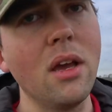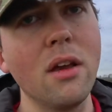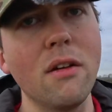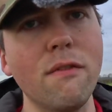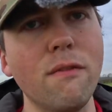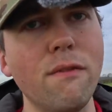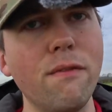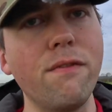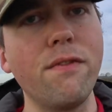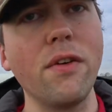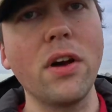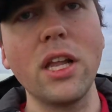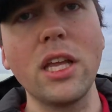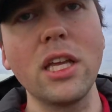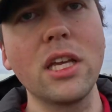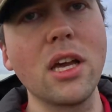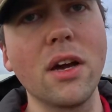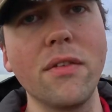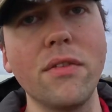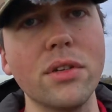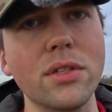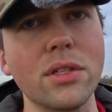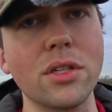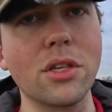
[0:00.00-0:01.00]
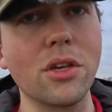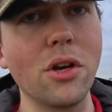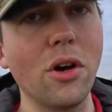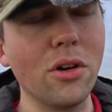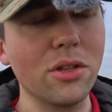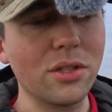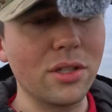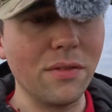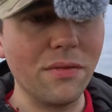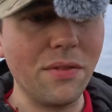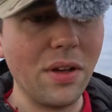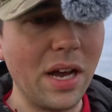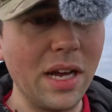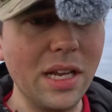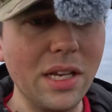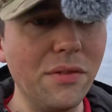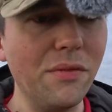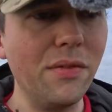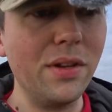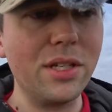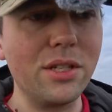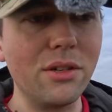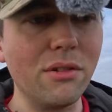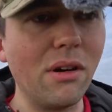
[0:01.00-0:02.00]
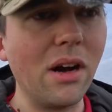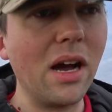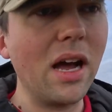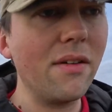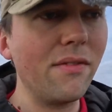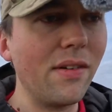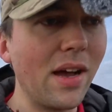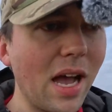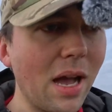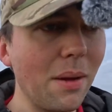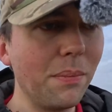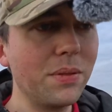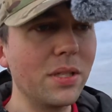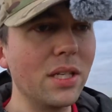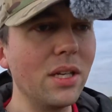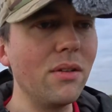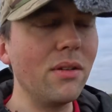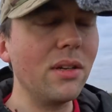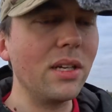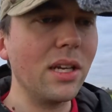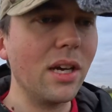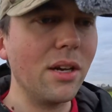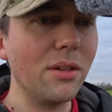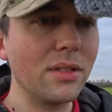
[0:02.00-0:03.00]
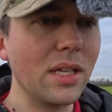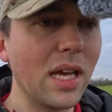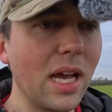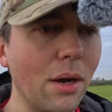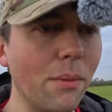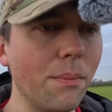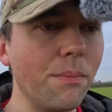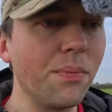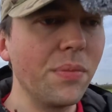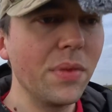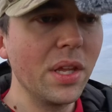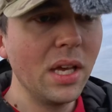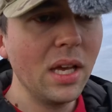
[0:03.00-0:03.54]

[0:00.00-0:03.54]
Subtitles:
Fully covers the cost of that individual, I have absolutely no doubt.